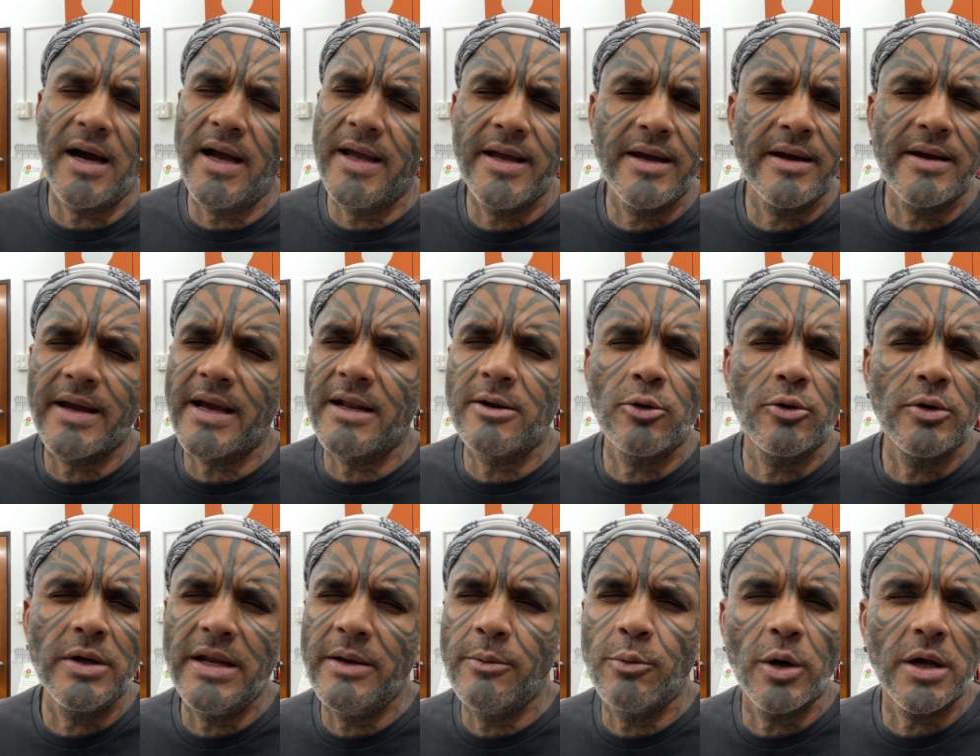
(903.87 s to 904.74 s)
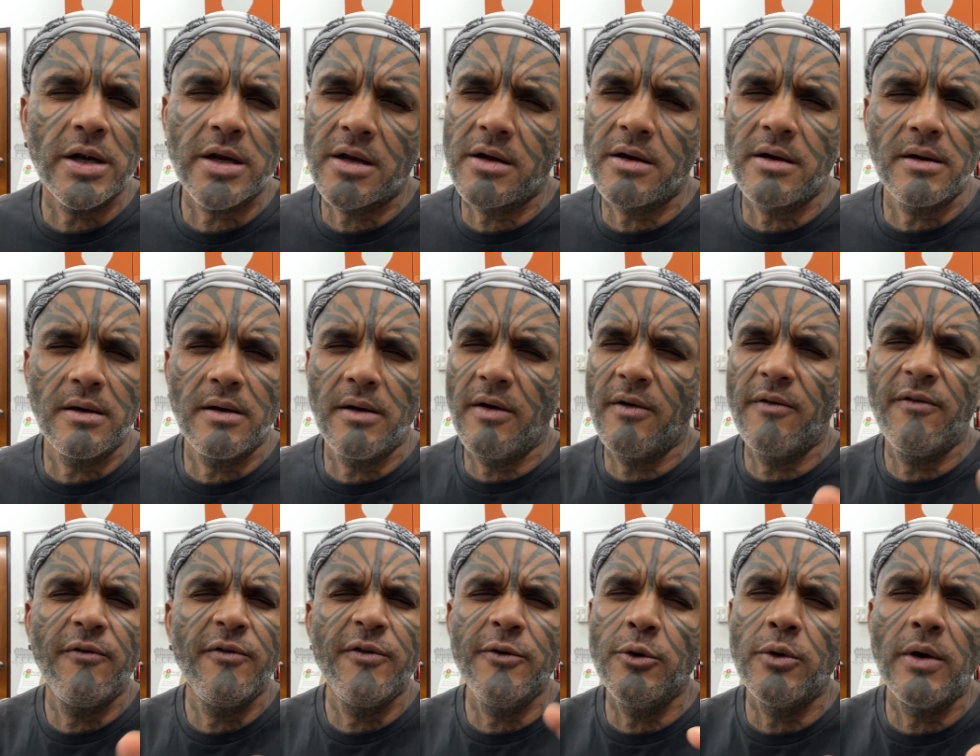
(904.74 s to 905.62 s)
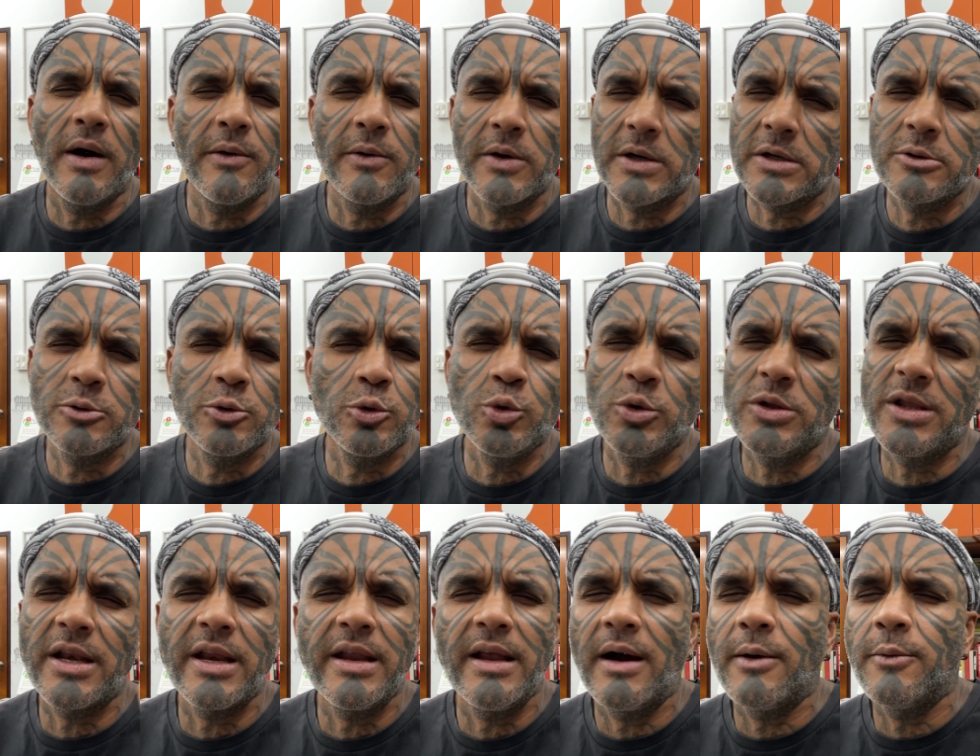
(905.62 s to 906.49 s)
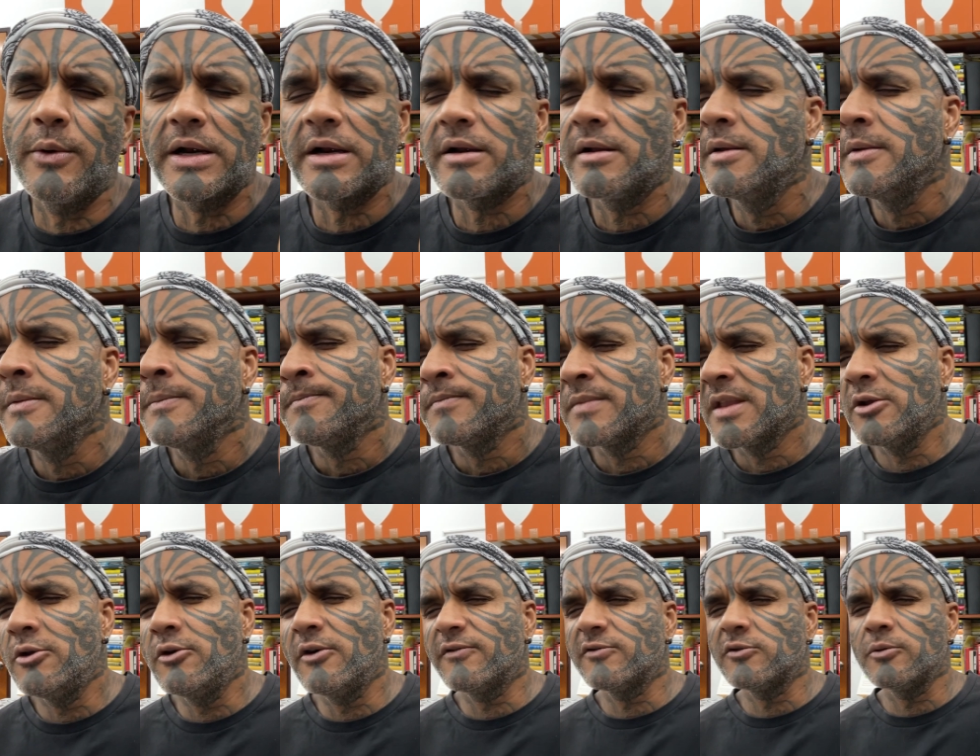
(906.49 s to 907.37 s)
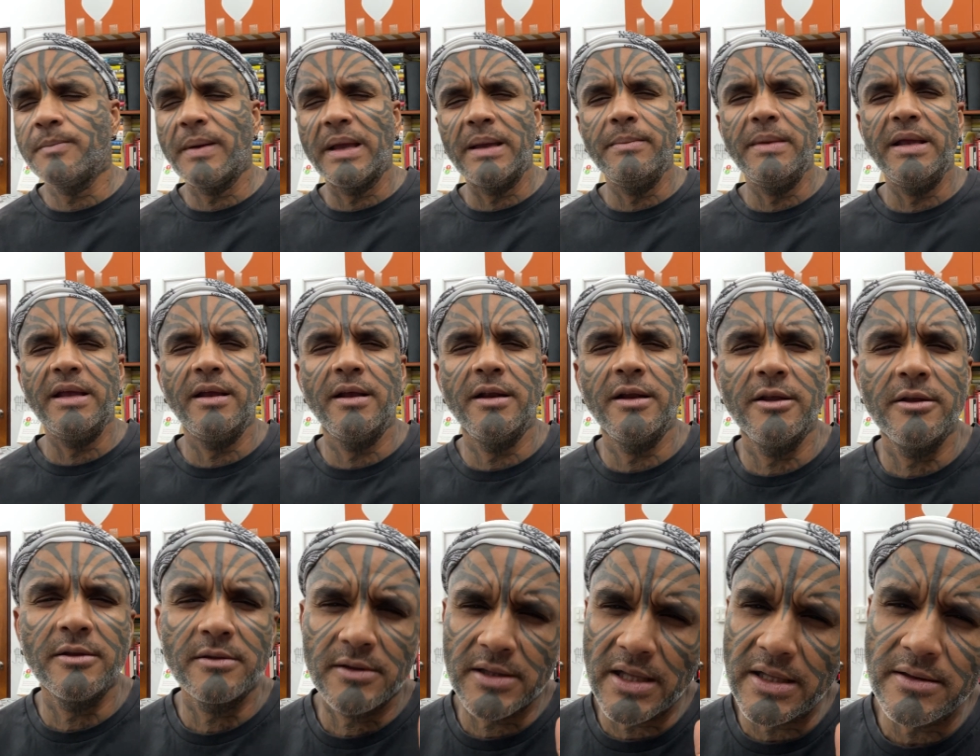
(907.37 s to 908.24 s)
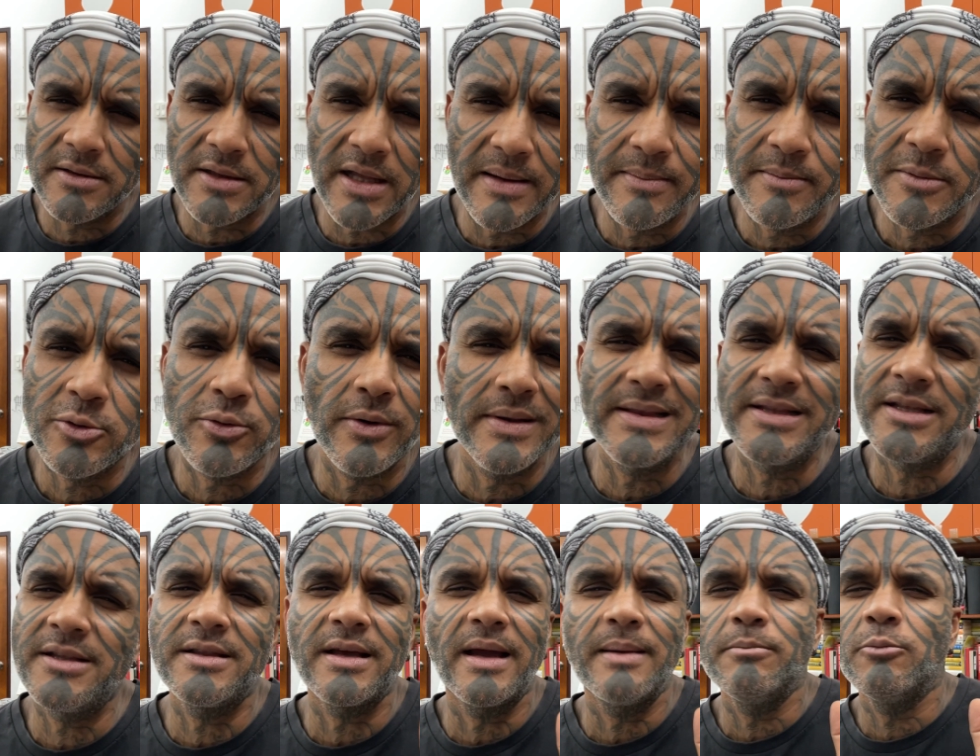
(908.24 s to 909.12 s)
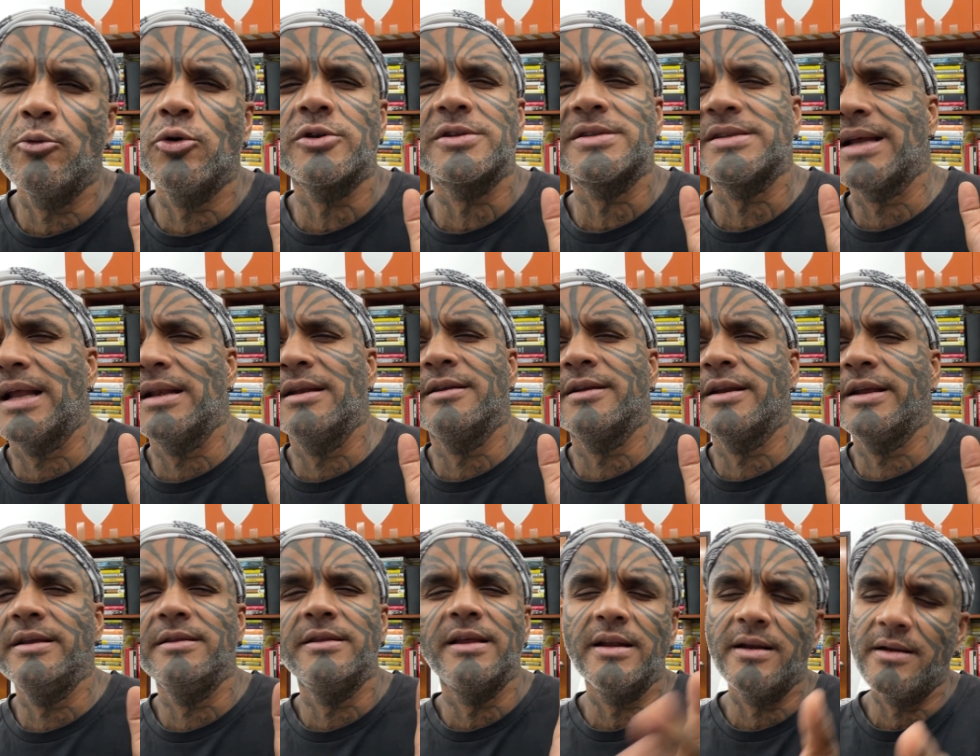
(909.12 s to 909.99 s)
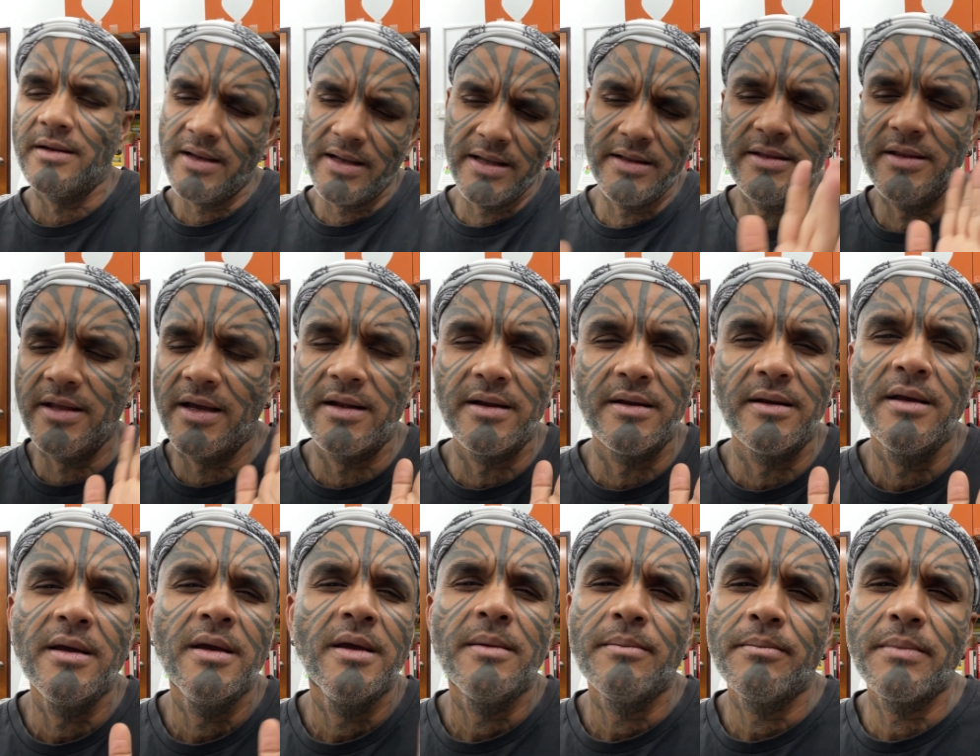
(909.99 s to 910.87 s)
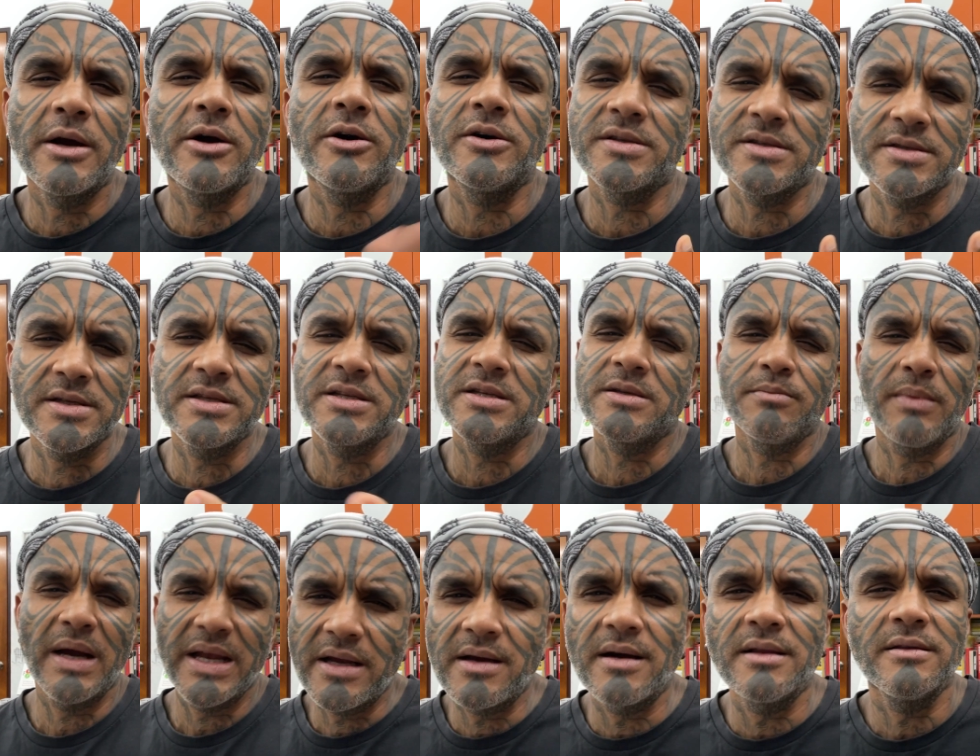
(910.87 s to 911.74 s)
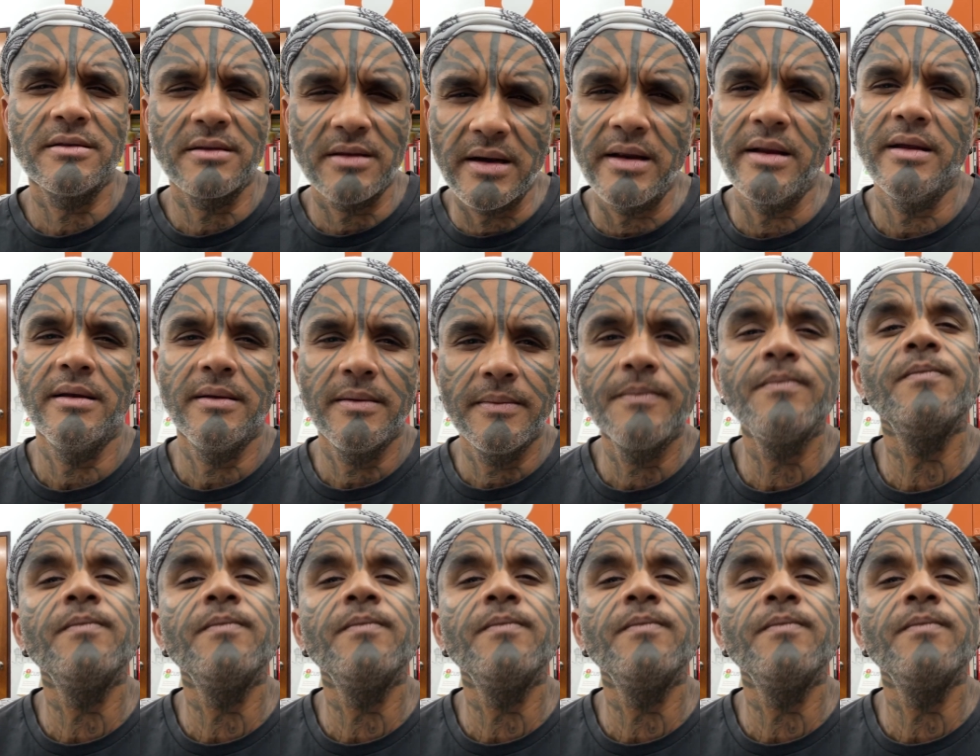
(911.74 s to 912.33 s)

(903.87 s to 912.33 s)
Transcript: I can only work a few hours, 2-3 hours. You have to pay me 10 times, 20 times more salary than Indian because this is my country.